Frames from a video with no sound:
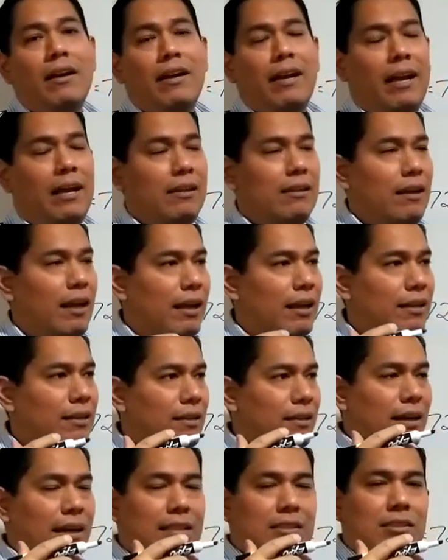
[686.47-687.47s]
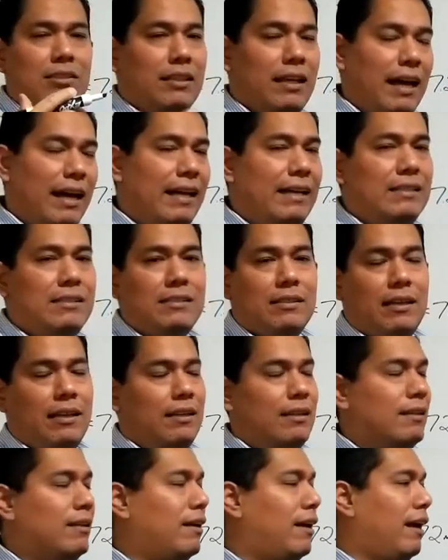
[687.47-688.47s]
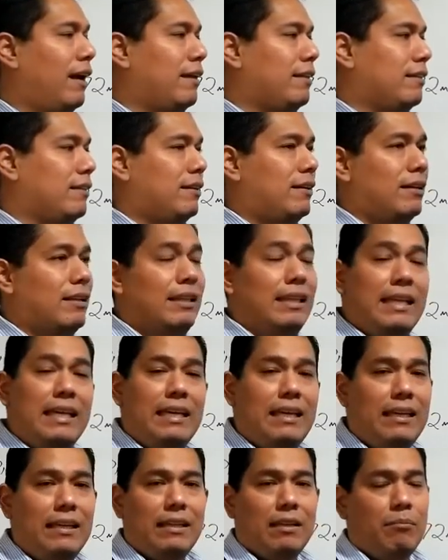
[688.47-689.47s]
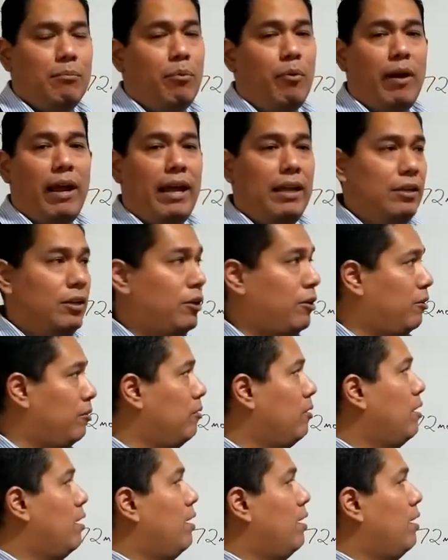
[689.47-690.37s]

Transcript: and, and it's nice and, and clean and brand new.